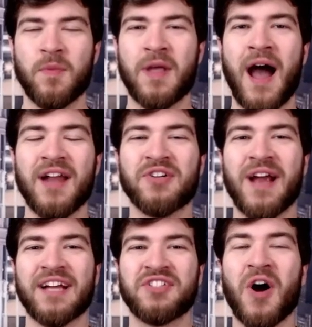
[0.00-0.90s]

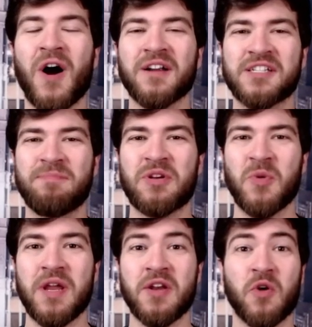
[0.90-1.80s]
contract talks
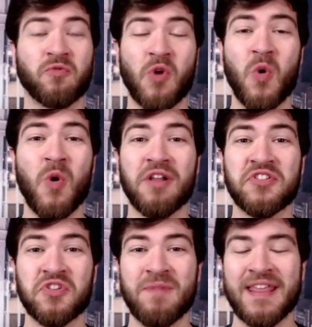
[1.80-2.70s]
between Roquan
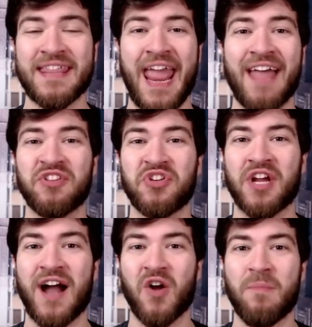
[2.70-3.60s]
Smith and the
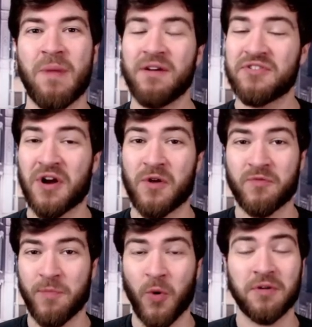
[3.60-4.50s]
Chicago Bears are
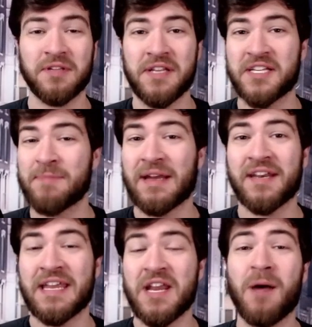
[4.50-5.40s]
reportedly expected
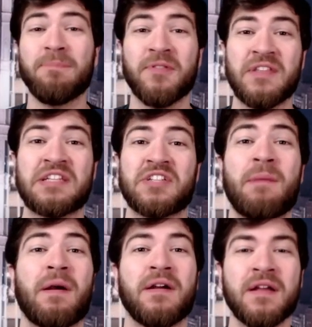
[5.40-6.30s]
to heat up this
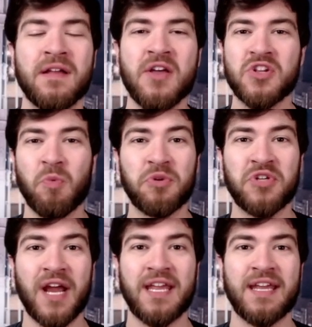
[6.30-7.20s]
summer. So we'll
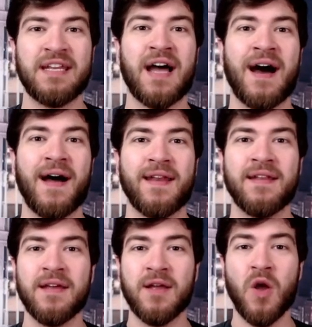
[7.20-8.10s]
check in on
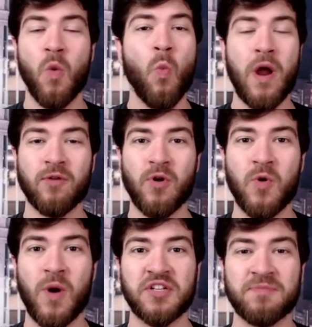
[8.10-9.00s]
where
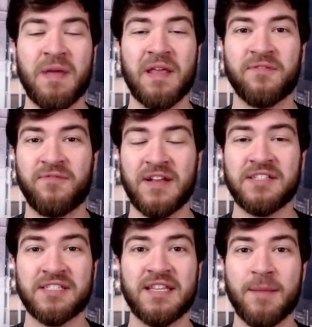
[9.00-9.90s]
Roquan Smith
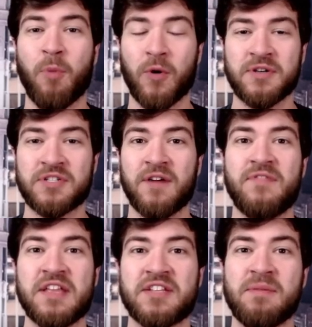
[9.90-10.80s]
fits in the importance
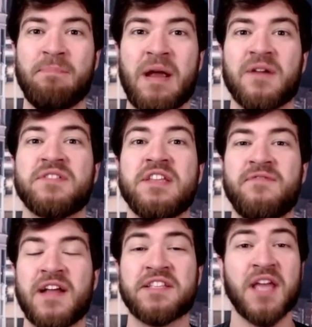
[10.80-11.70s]
of this Bears
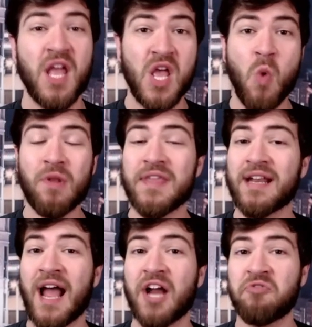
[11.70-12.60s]
defense, what that
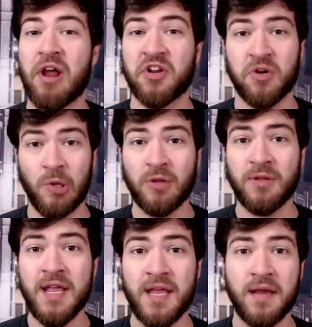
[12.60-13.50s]
contract could look
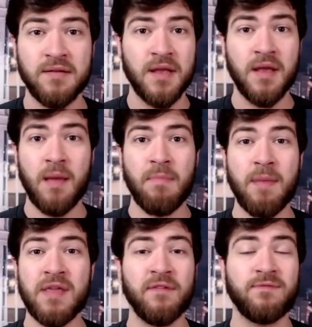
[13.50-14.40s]
like, and
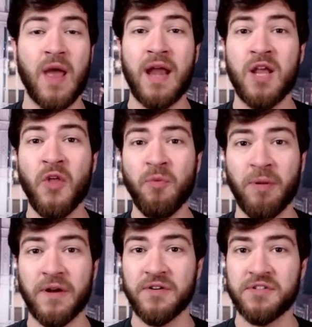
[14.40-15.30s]
maybe if any other
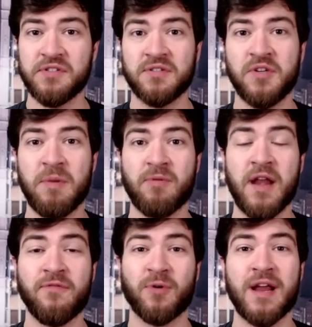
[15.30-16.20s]
players could be
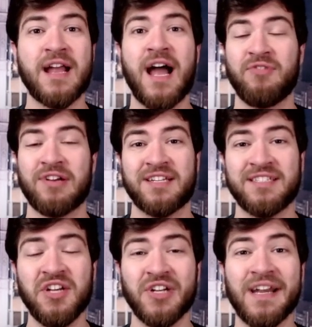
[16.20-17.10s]
ready for a contract
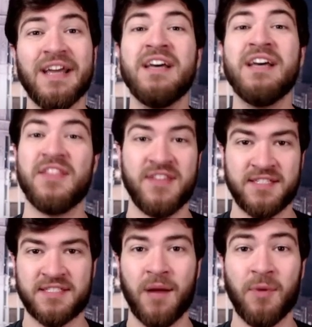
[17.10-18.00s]
extension this
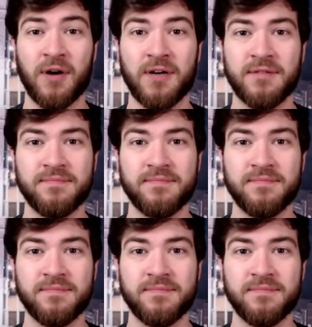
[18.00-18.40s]
summer.